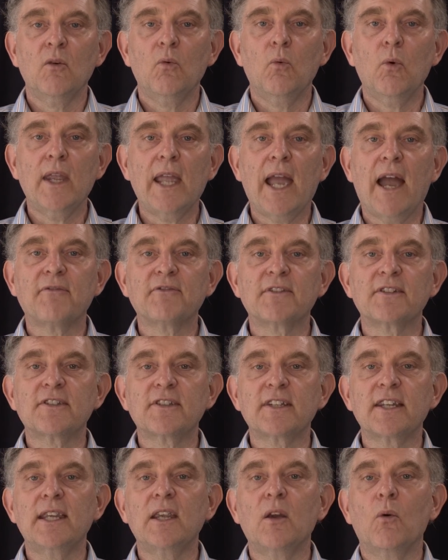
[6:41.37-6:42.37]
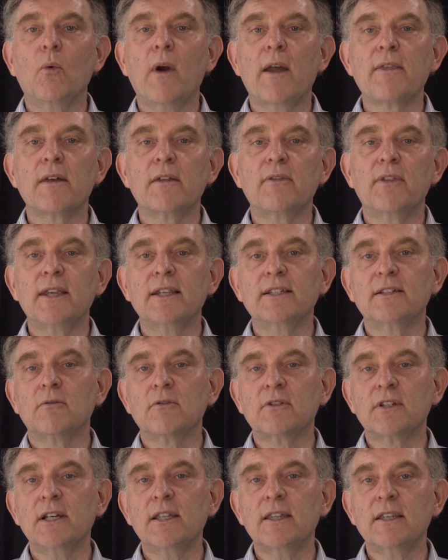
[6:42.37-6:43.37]
We have to see whether these
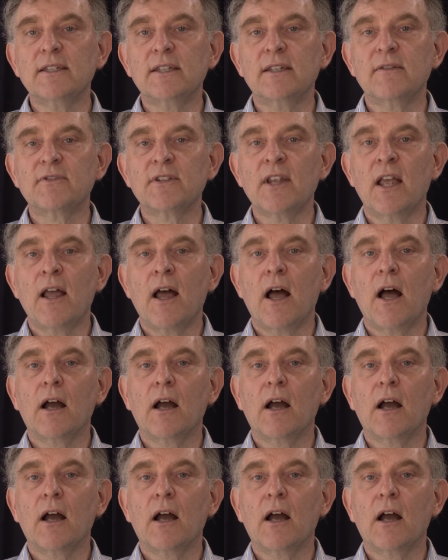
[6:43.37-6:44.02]
alternatives